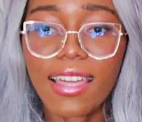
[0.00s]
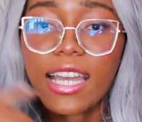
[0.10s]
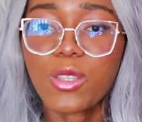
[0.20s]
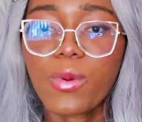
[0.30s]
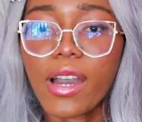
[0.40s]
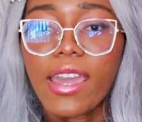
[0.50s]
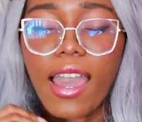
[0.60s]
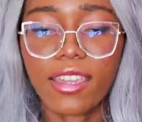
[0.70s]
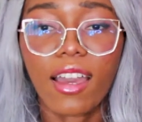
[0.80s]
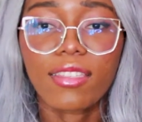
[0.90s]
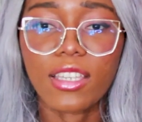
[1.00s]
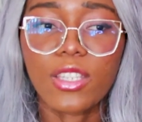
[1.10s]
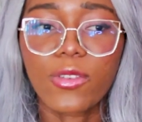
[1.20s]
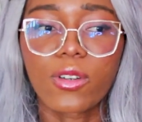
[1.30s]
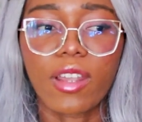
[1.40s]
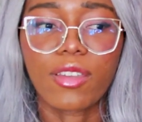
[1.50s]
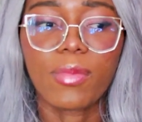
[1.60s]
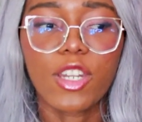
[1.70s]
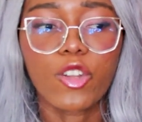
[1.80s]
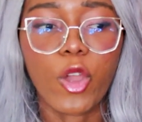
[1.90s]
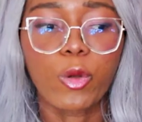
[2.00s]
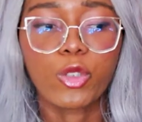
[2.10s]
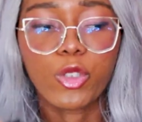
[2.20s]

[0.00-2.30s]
that's why I got this phone. I've been a Note